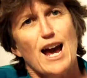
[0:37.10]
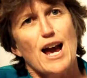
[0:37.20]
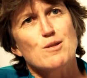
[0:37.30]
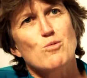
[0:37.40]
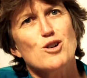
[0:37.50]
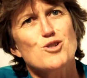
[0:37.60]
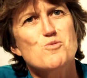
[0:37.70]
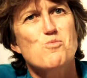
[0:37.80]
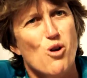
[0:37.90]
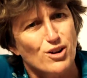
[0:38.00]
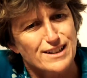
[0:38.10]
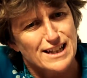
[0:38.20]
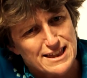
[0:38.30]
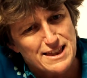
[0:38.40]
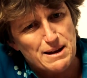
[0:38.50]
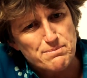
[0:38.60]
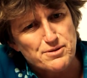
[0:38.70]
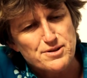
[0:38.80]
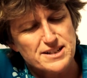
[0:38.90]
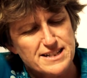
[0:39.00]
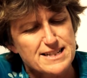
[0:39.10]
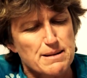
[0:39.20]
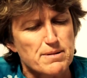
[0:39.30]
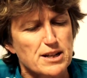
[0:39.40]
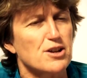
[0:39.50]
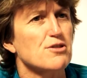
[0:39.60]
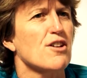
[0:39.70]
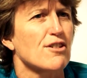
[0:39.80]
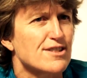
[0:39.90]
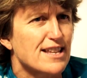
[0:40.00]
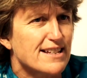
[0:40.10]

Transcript: and what you want in that person is somebody who knows their